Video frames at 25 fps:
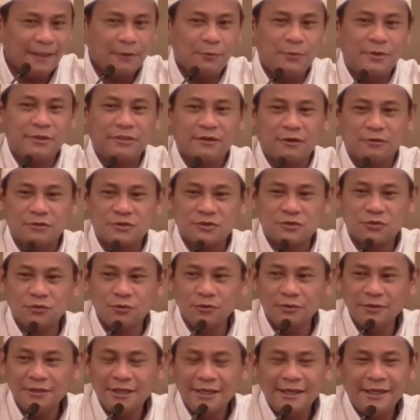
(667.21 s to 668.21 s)
with our
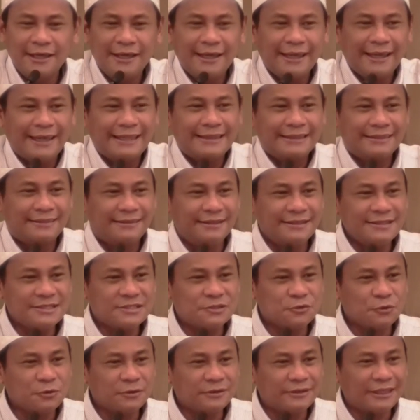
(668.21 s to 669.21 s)
soul, and
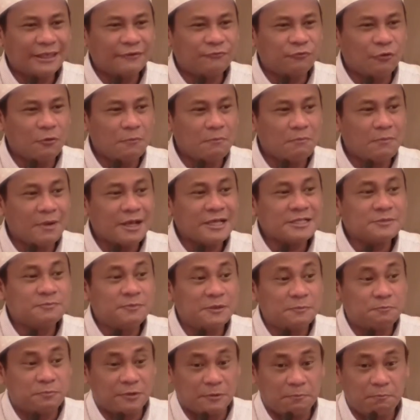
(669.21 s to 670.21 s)
this soul therefore must
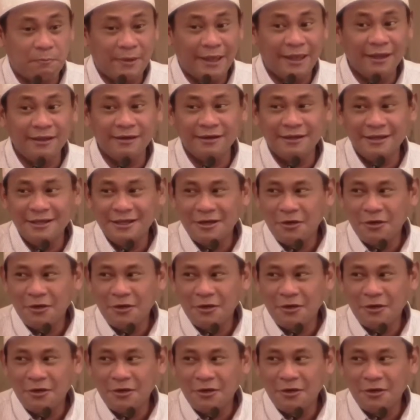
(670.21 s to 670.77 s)
be prepared